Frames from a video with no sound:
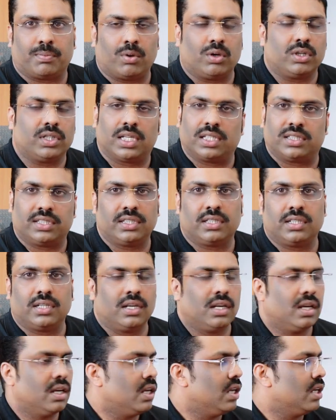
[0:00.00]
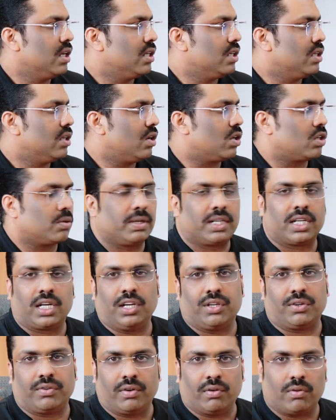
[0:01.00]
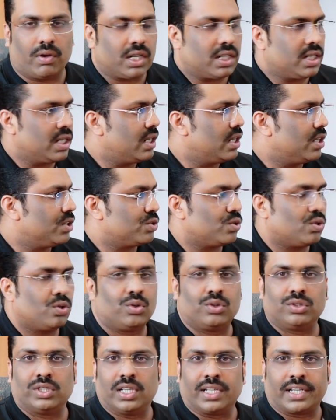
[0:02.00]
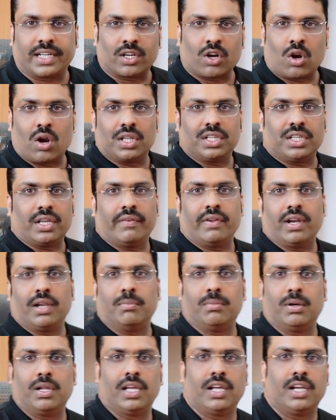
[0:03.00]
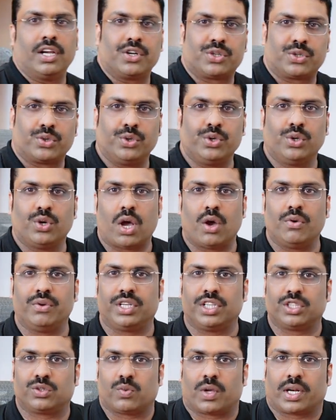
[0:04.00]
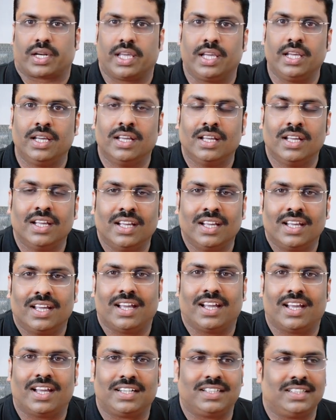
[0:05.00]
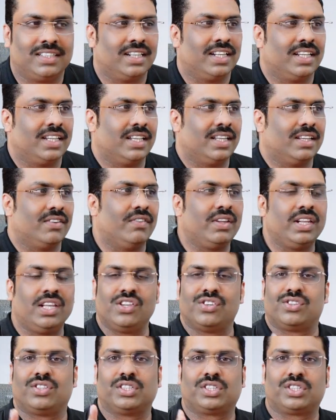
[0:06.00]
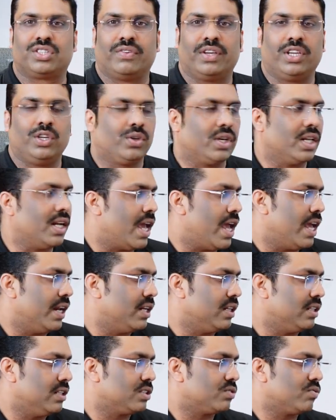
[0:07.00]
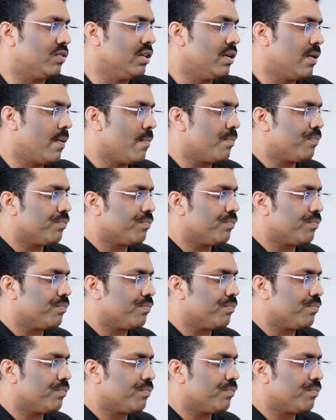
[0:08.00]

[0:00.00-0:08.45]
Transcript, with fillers: port, that's it. Automatically it will work. So the technology, I will uh, show you how it is working, and uh, very easiest way you can handle this one.